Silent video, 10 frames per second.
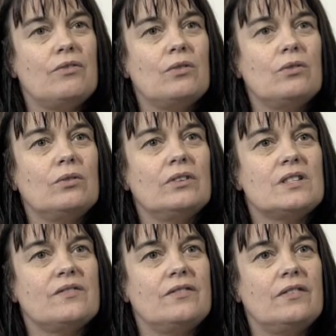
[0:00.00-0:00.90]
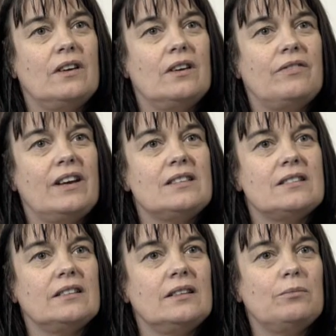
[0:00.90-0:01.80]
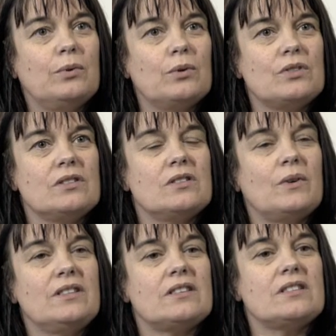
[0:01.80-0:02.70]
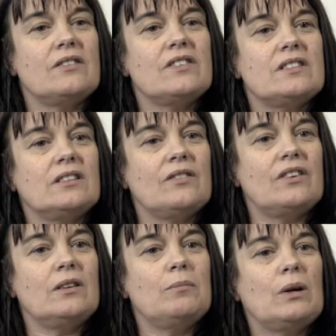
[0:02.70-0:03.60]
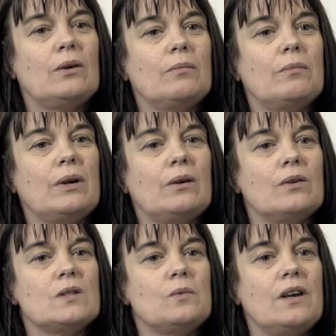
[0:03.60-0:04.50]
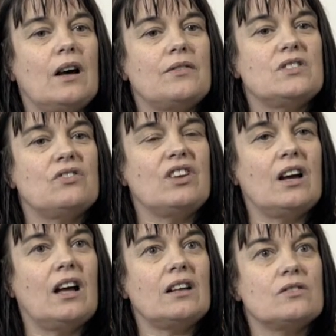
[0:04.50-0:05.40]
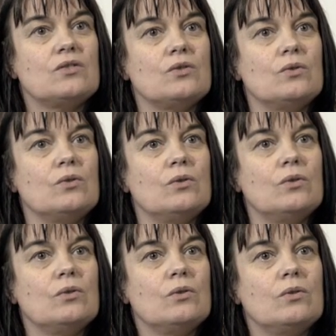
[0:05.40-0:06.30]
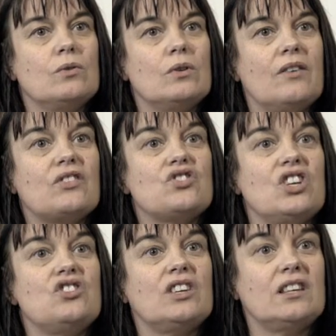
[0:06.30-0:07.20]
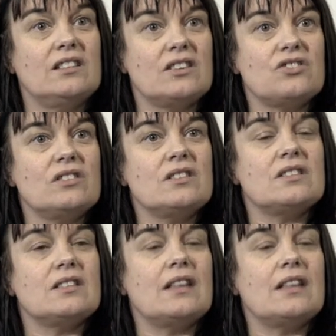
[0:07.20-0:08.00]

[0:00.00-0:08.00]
role is vitally important to winter service delivery because we have to react to ever-changing conditions